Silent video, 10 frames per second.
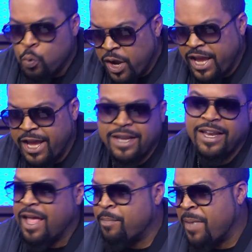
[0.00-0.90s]
Win
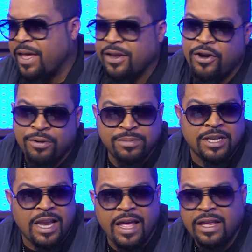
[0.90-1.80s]
and make it home
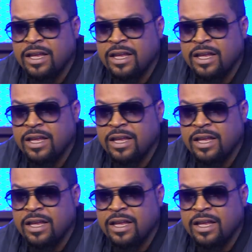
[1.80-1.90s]
tonight.